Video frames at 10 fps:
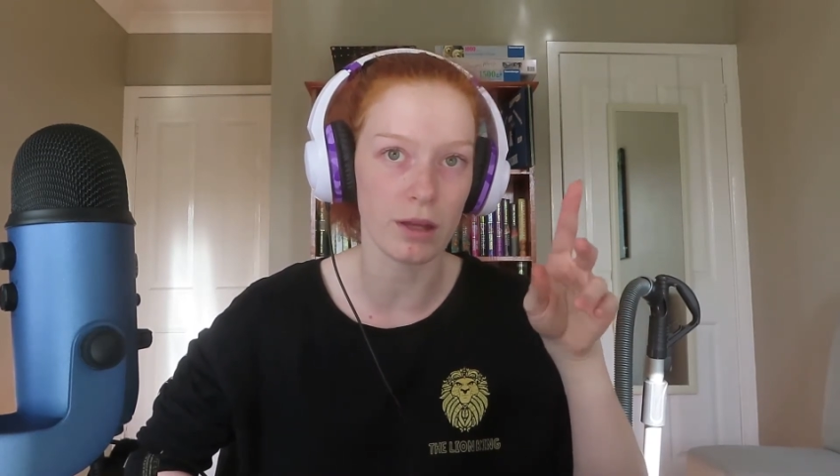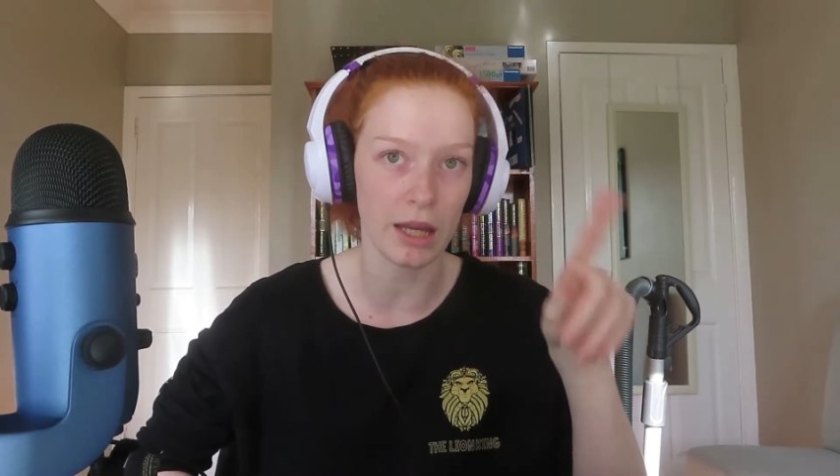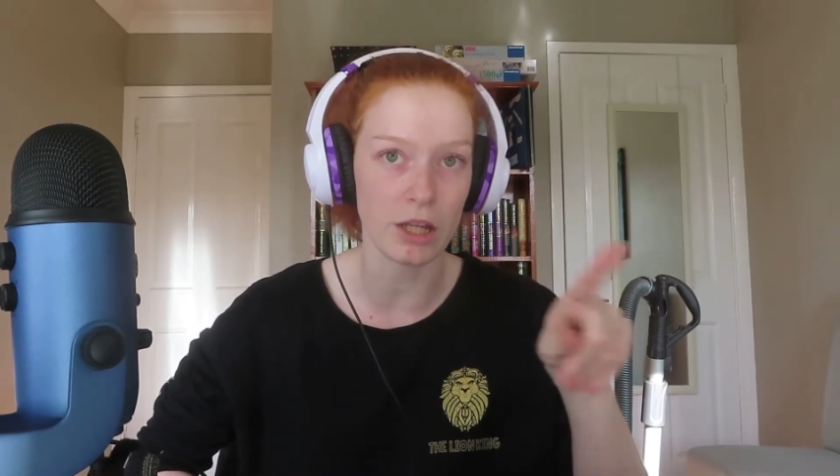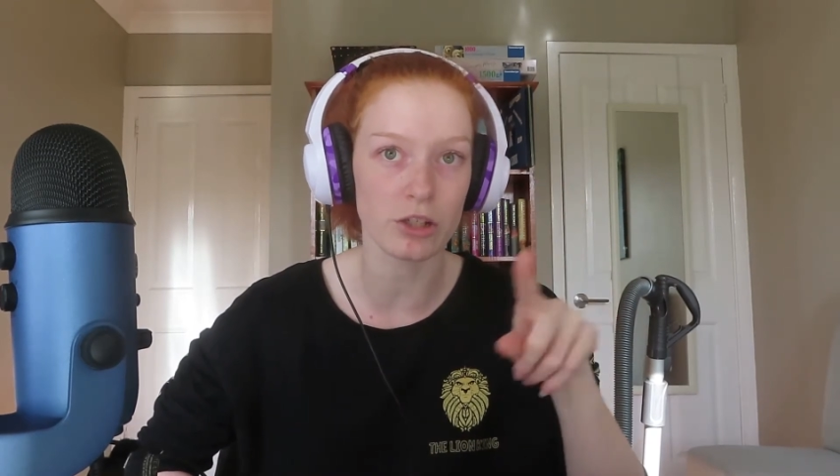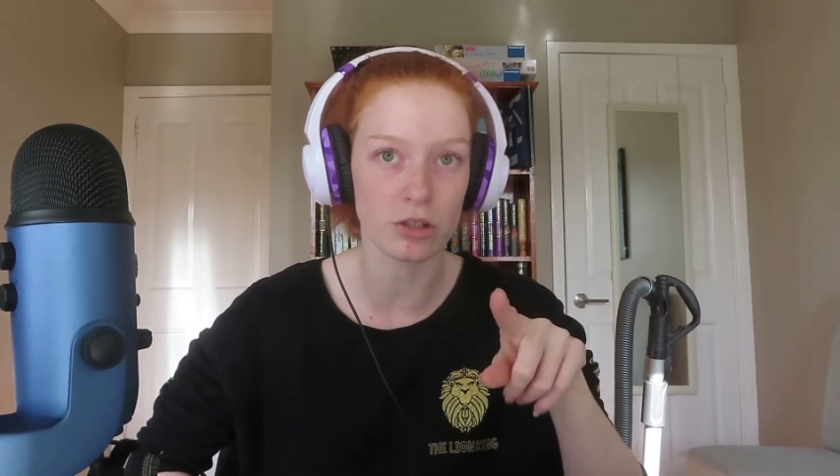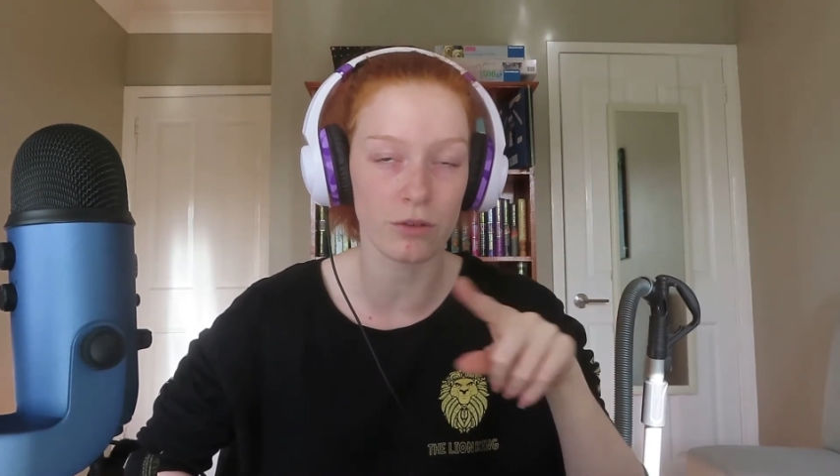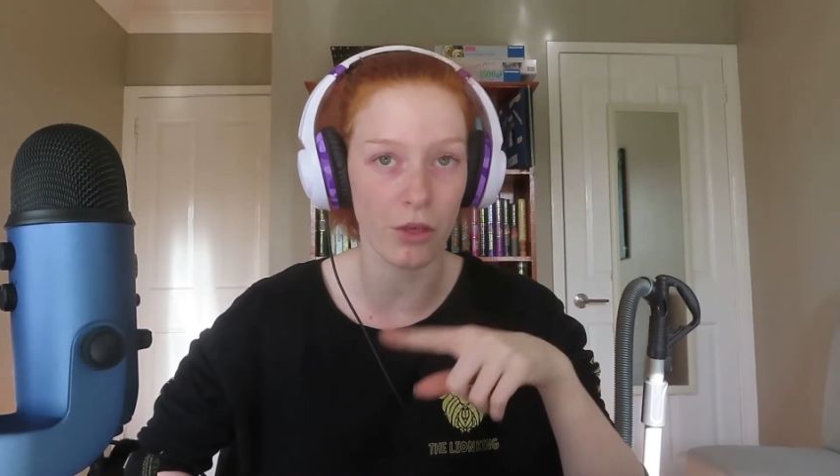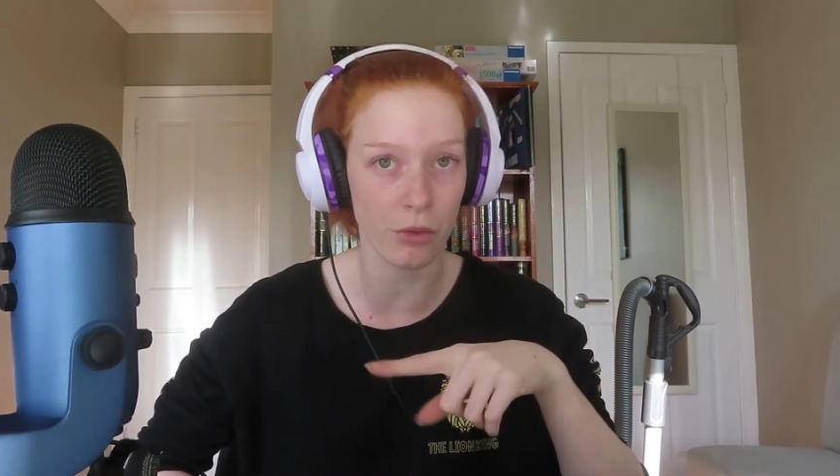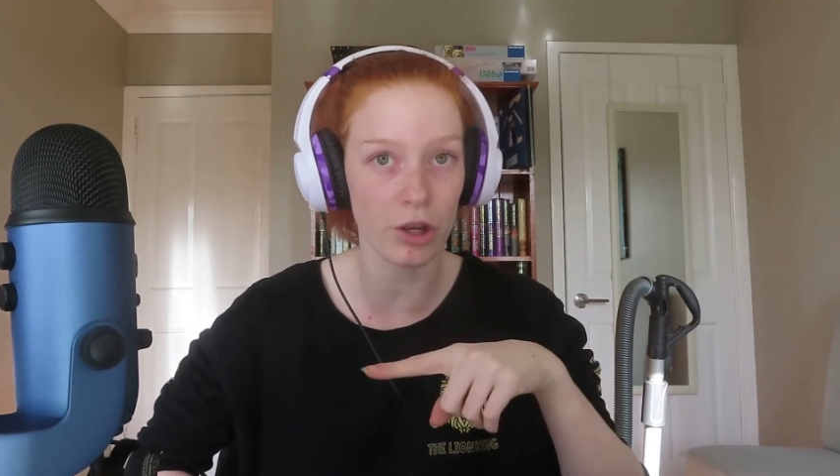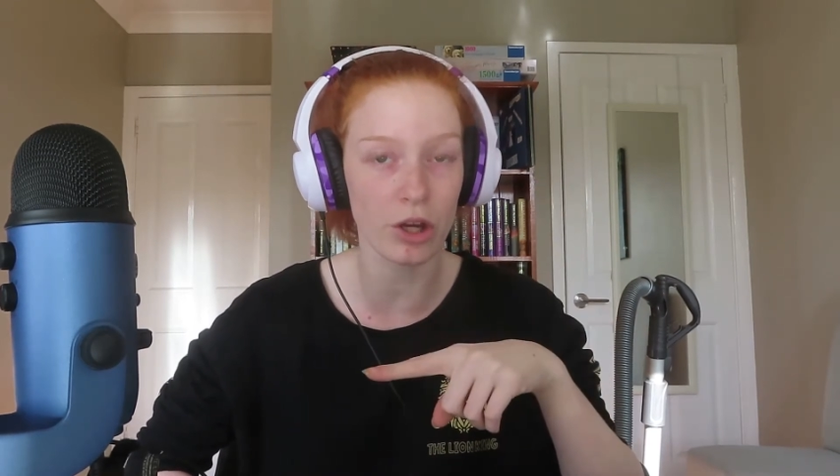each of
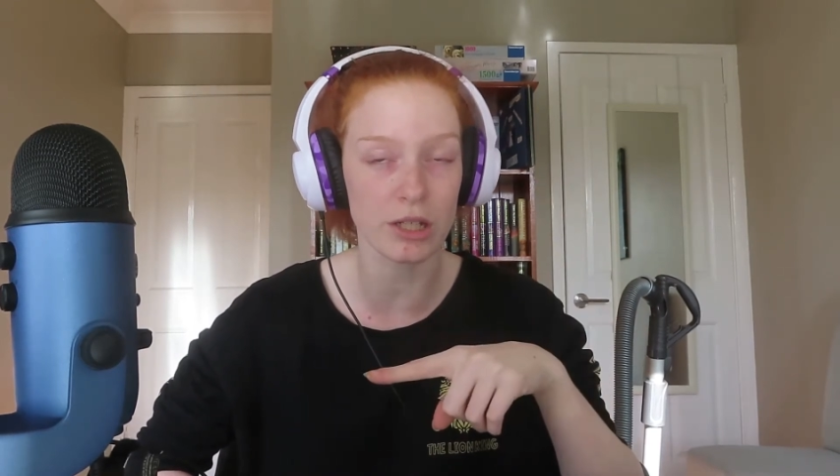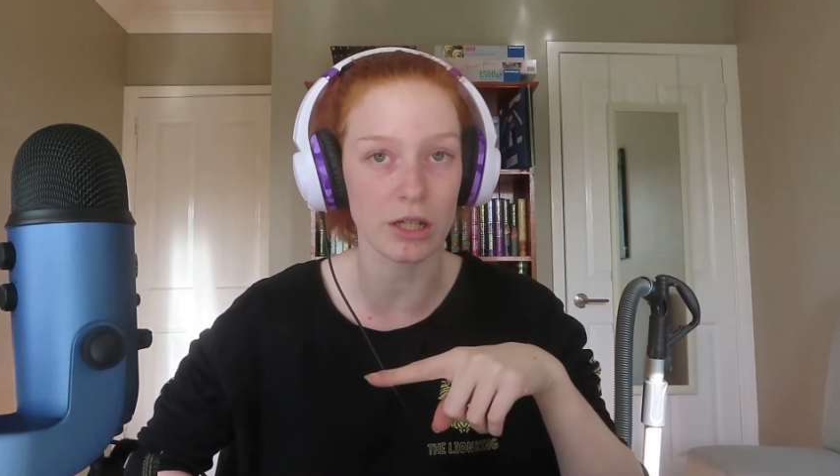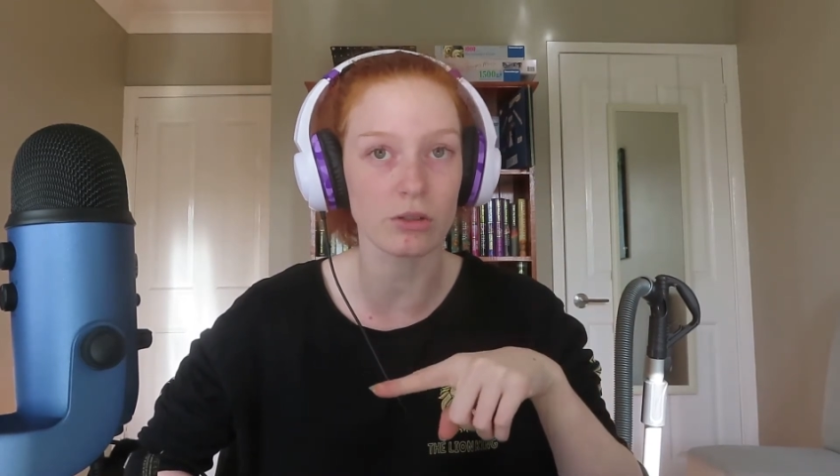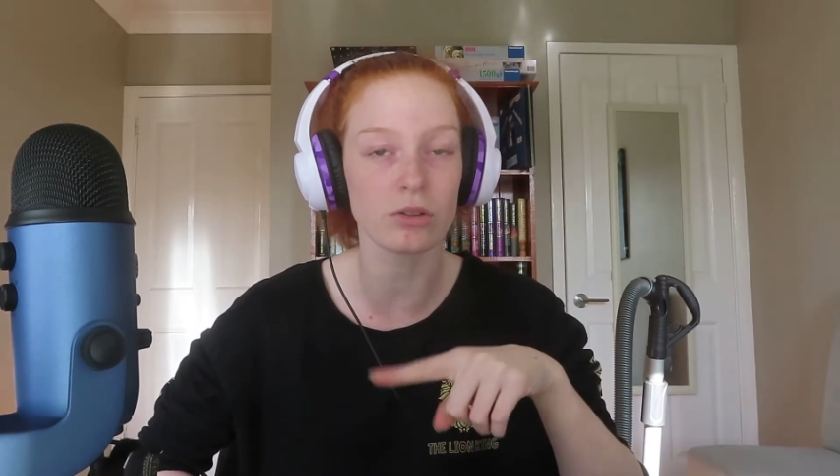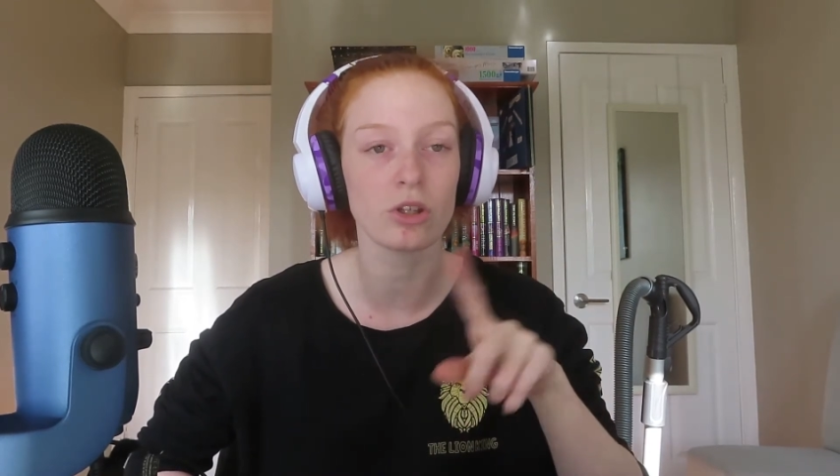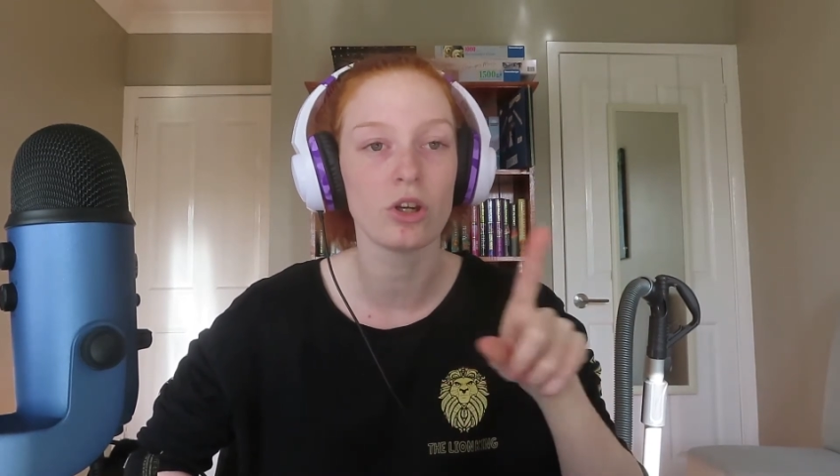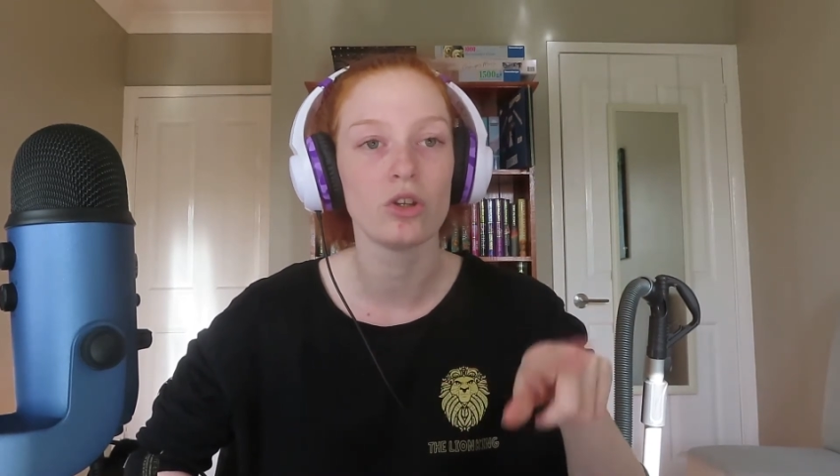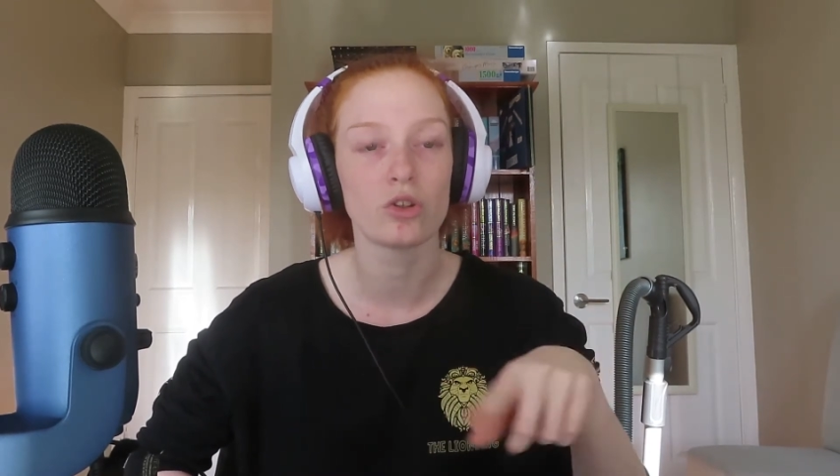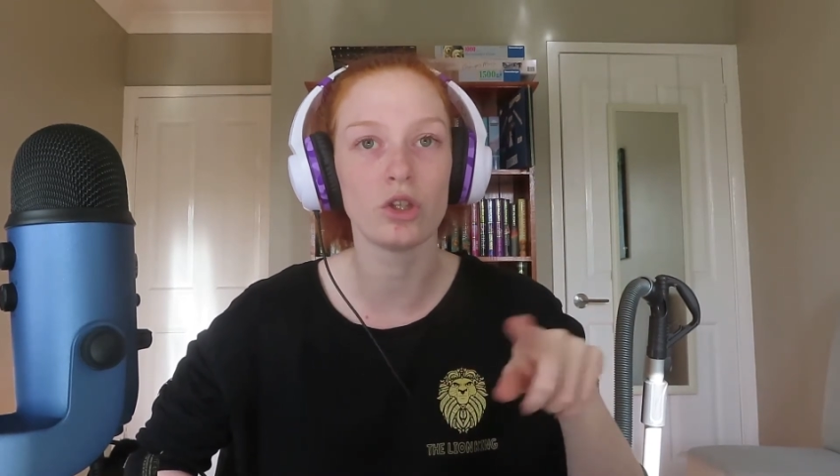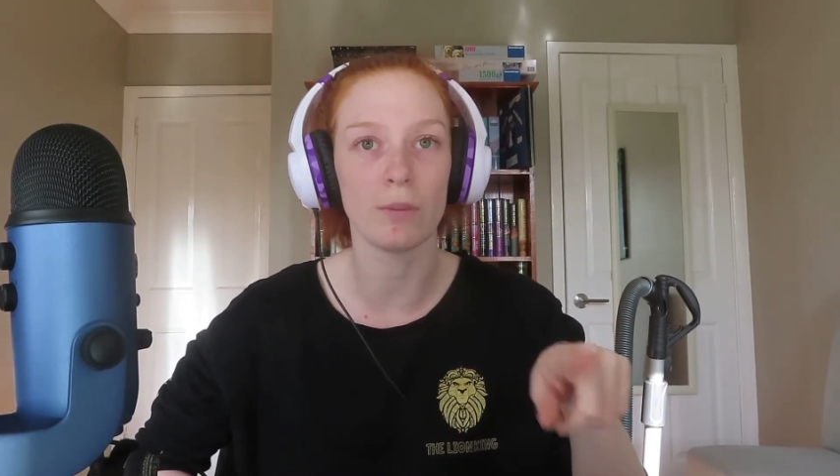the 3 hotels
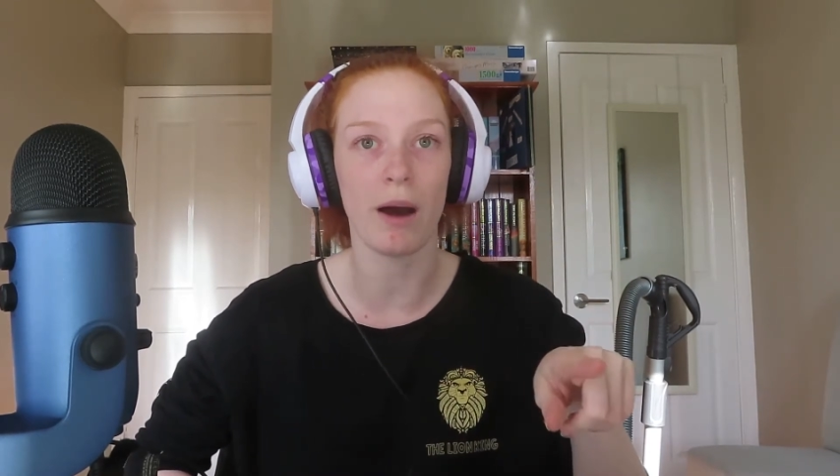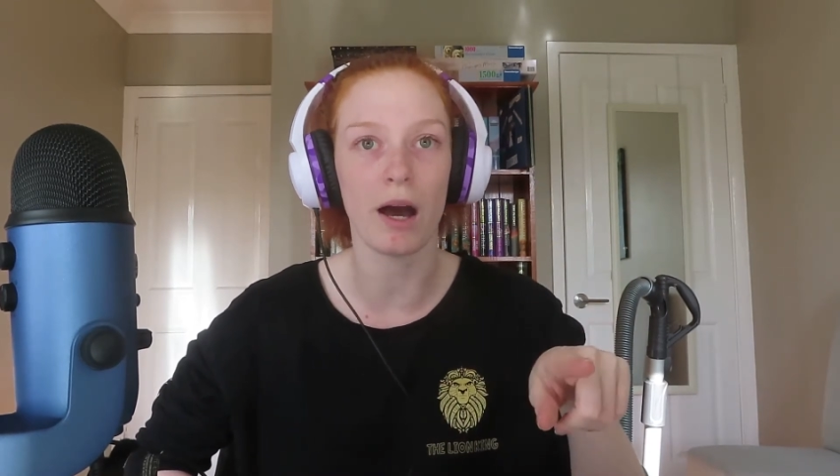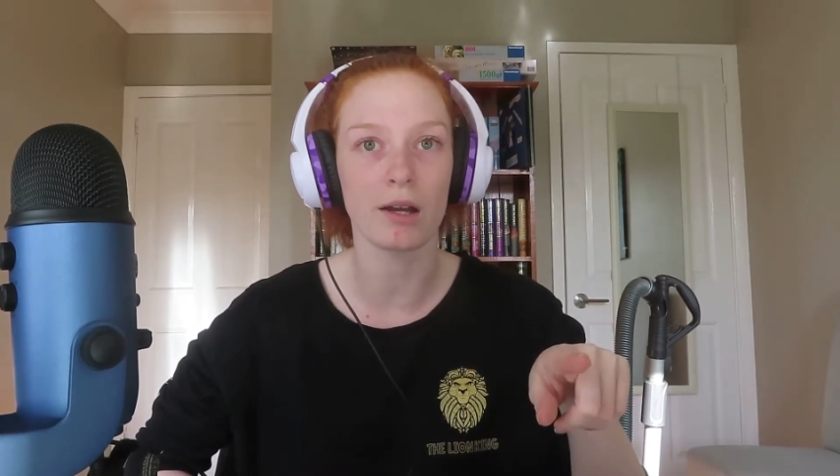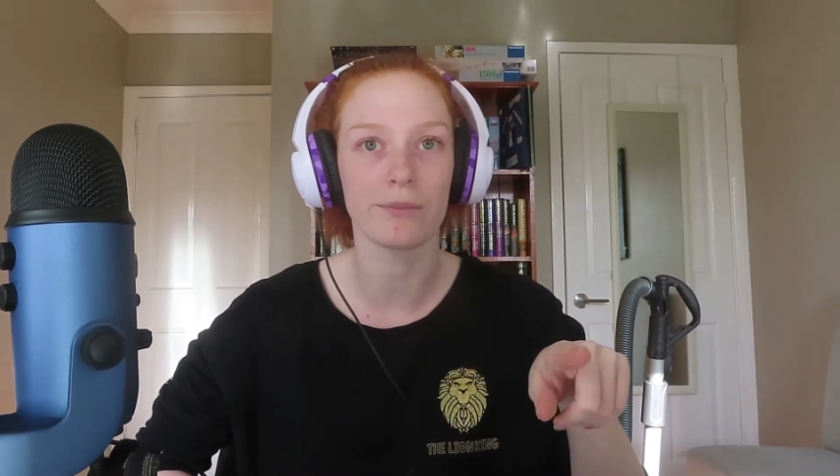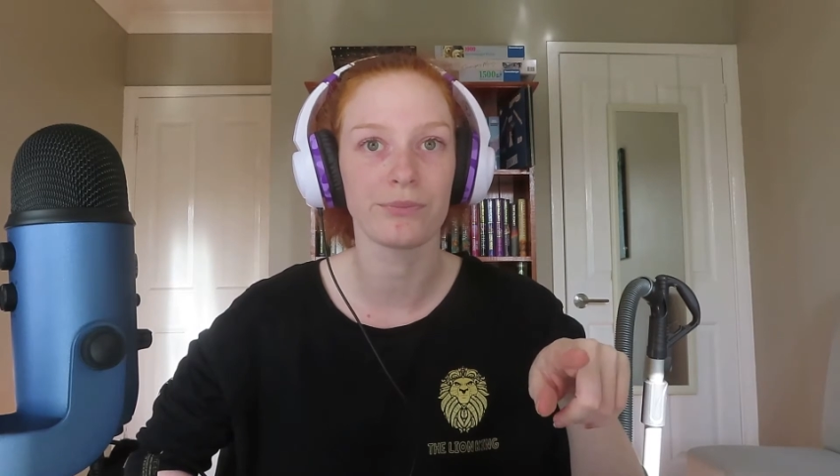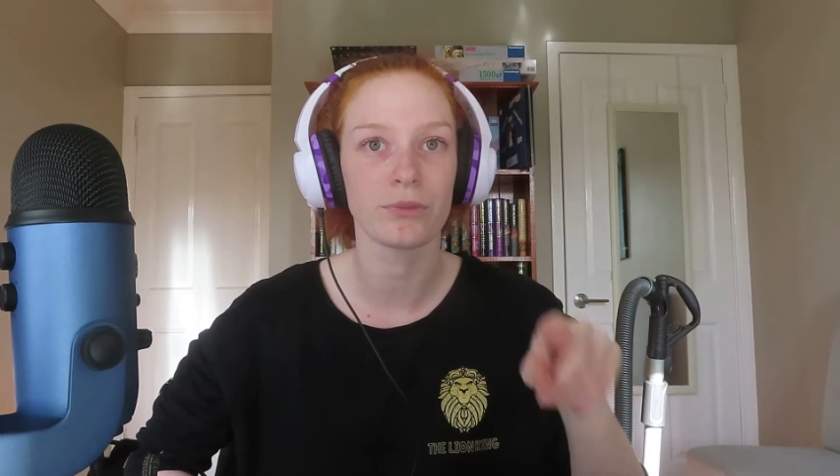to the park.